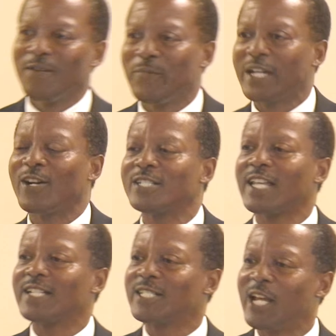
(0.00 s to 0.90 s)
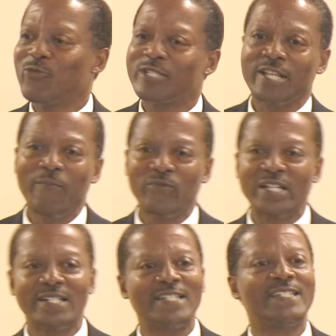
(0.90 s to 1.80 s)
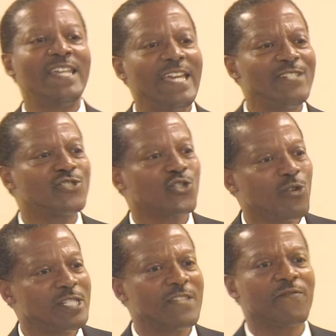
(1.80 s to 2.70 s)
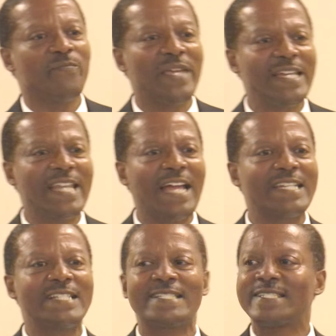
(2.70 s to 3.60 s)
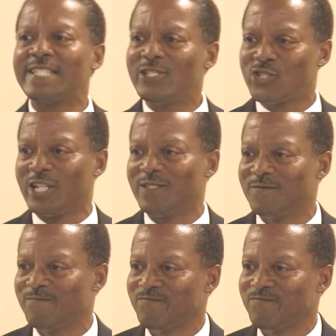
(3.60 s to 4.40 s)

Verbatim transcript: Because I'll tell you something, the day Joseph made that decision,